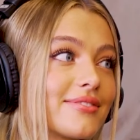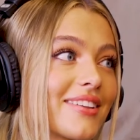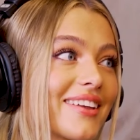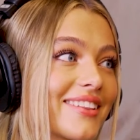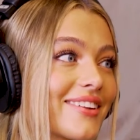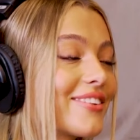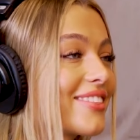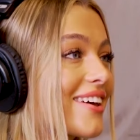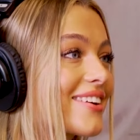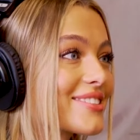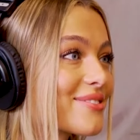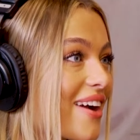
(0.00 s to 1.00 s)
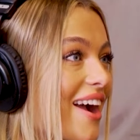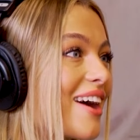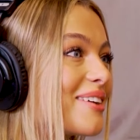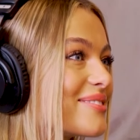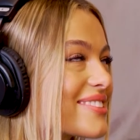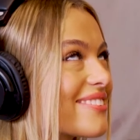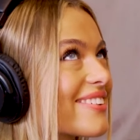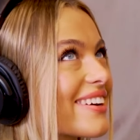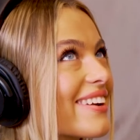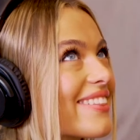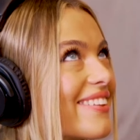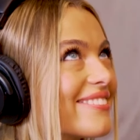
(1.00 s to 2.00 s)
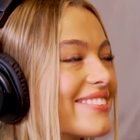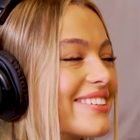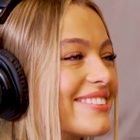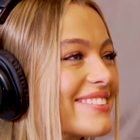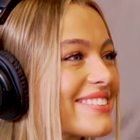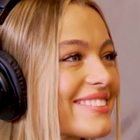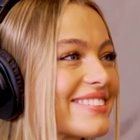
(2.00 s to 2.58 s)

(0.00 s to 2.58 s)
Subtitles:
Or like little lettuce wraps. Oh my God, I love those.